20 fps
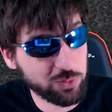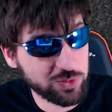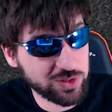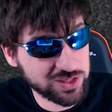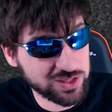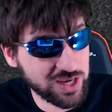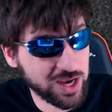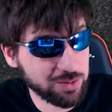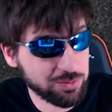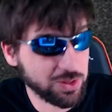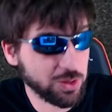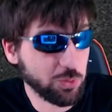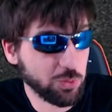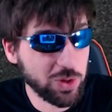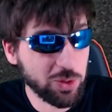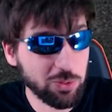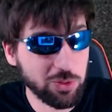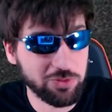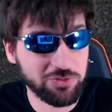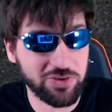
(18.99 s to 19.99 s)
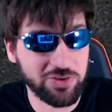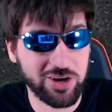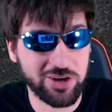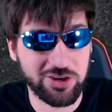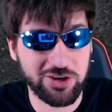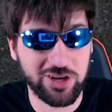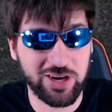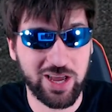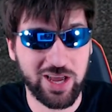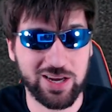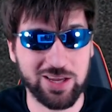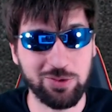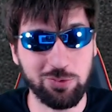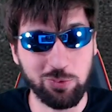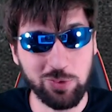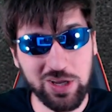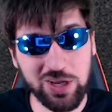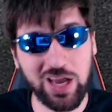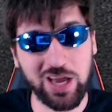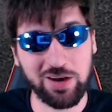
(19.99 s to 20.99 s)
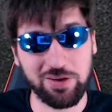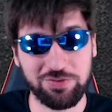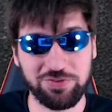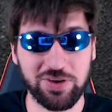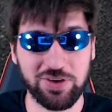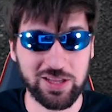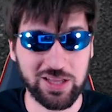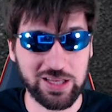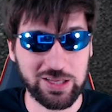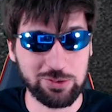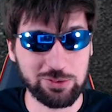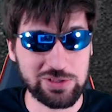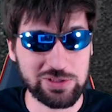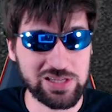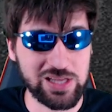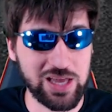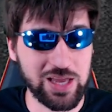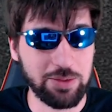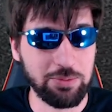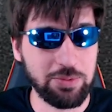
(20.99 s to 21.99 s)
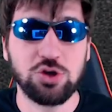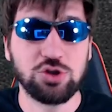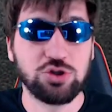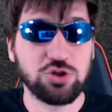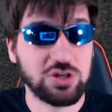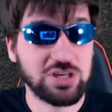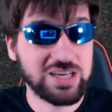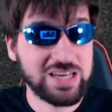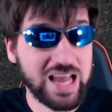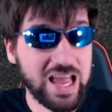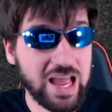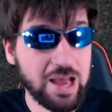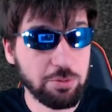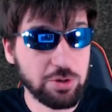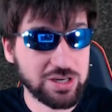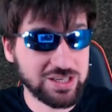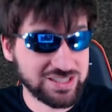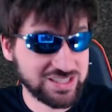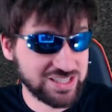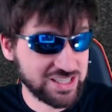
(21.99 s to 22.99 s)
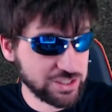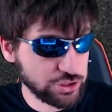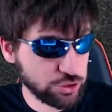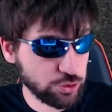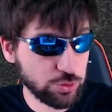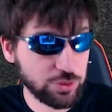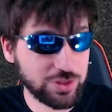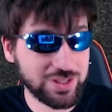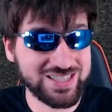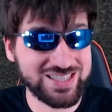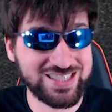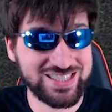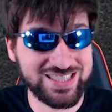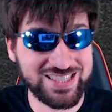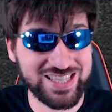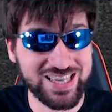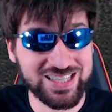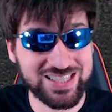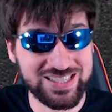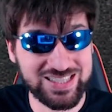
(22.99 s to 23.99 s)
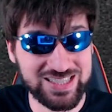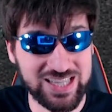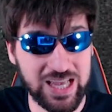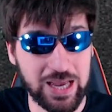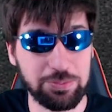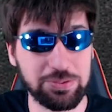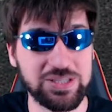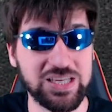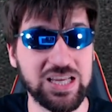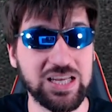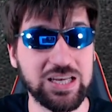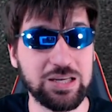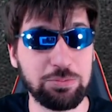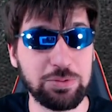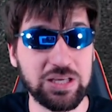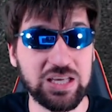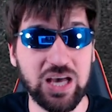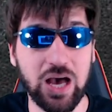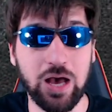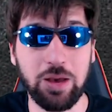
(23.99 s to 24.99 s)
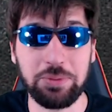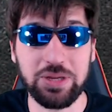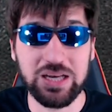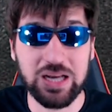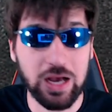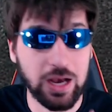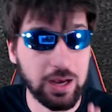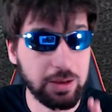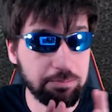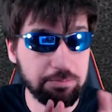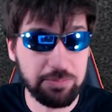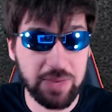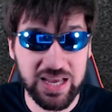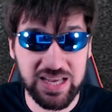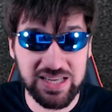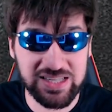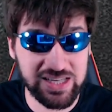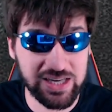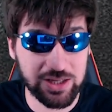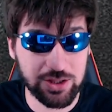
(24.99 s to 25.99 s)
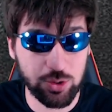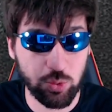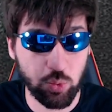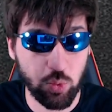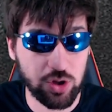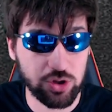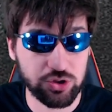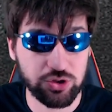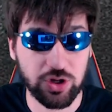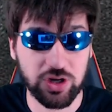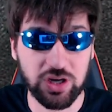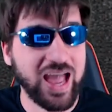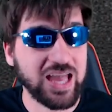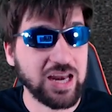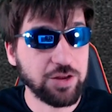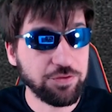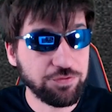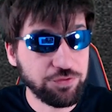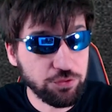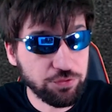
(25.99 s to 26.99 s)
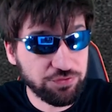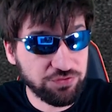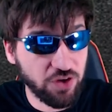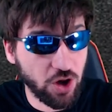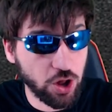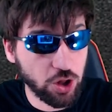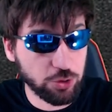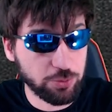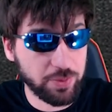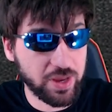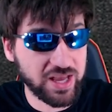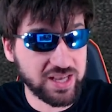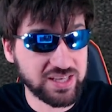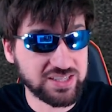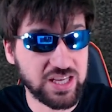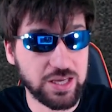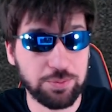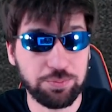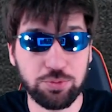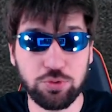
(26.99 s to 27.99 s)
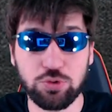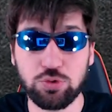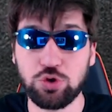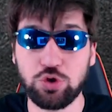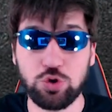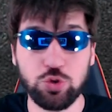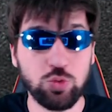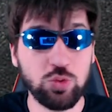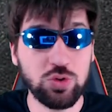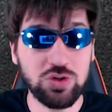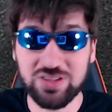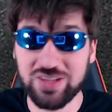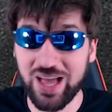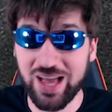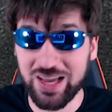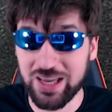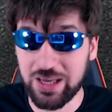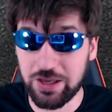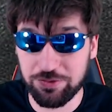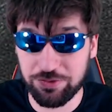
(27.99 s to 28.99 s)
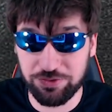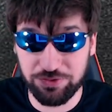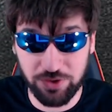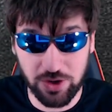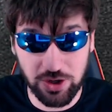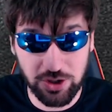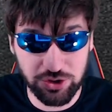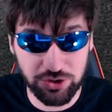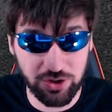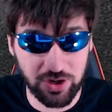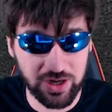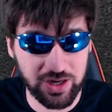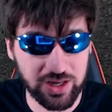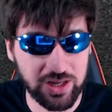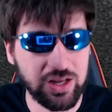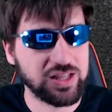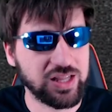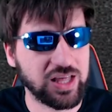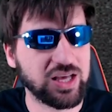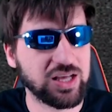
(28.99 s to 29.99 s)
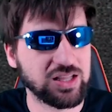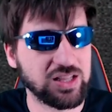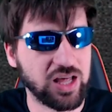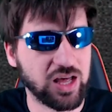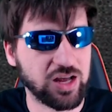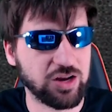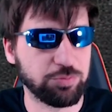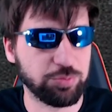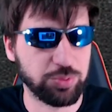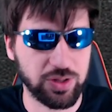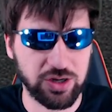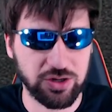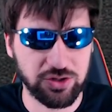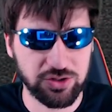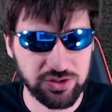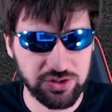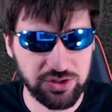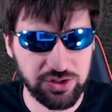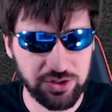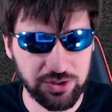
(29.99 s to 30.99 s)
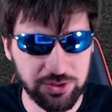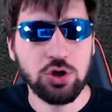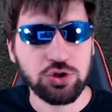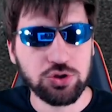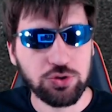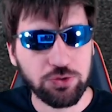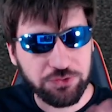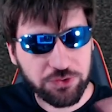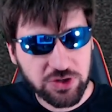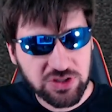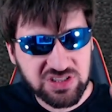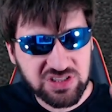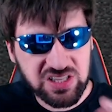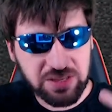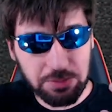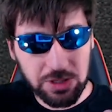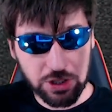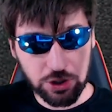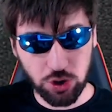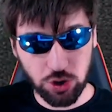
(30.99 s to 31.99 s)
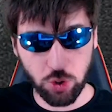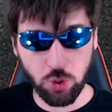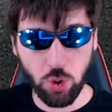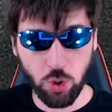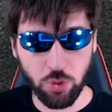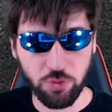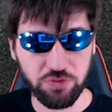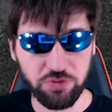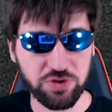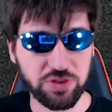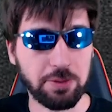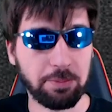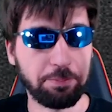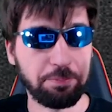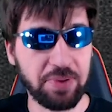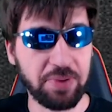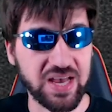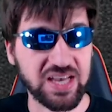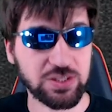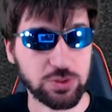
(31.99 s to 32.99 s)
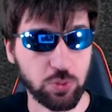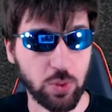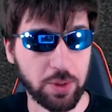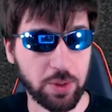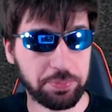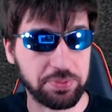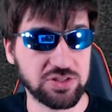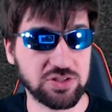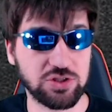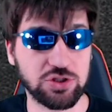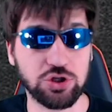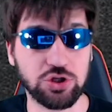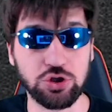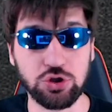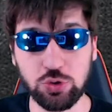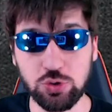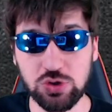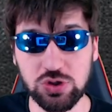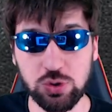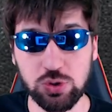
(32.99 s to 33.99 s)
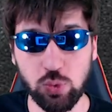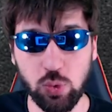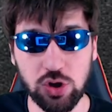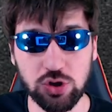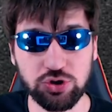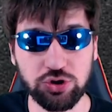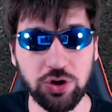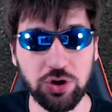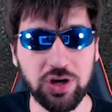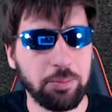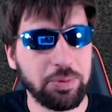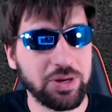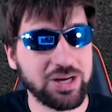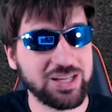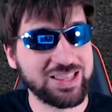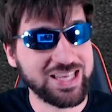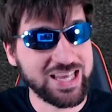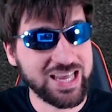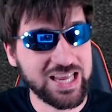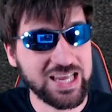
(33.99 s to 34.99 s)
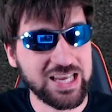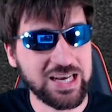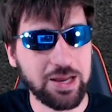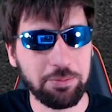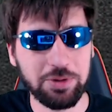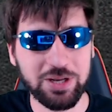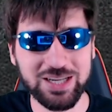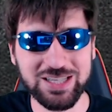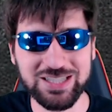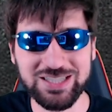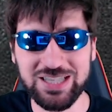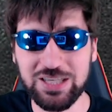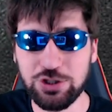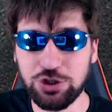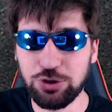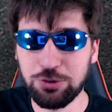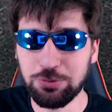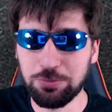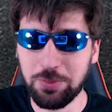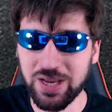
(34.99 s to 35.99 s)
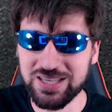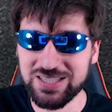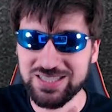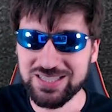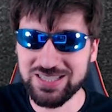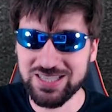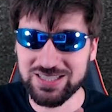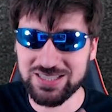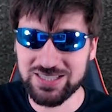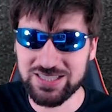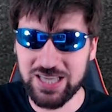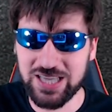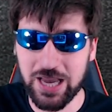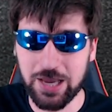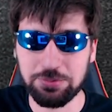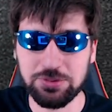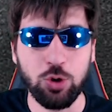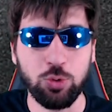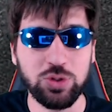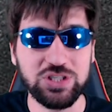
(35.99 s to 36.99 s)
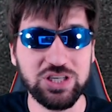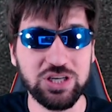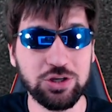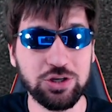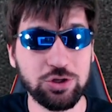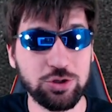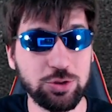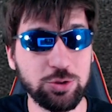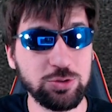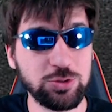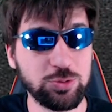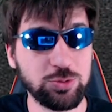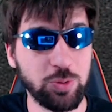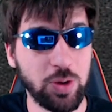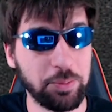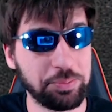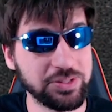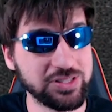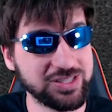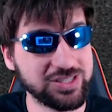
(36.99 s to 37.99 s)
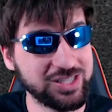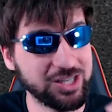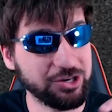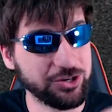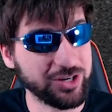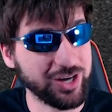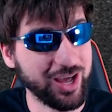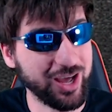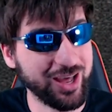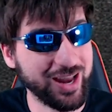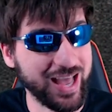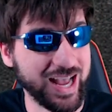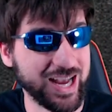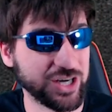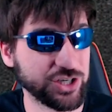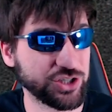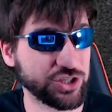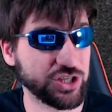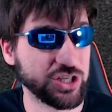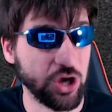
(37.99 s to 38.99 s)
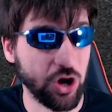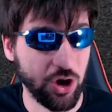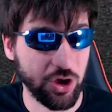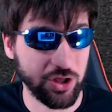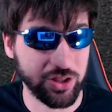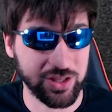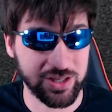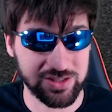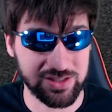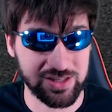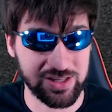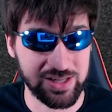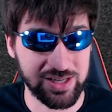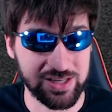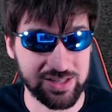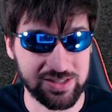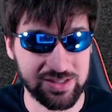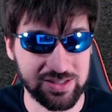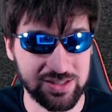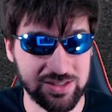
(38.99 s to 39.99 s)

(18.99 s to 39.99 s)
The time that we weren't very good at it, we kind of felt like it was lame. So today I'm going to teach you the 6 steps into becoming amazing at the wall trick. And if you follow my example, you will not get frustrated like a lot of players do. So first, let me go over the best weapons to use the wall trick. But at the end, I'm going to teach you my 6 steps, which includes weapons that are not actually on this list.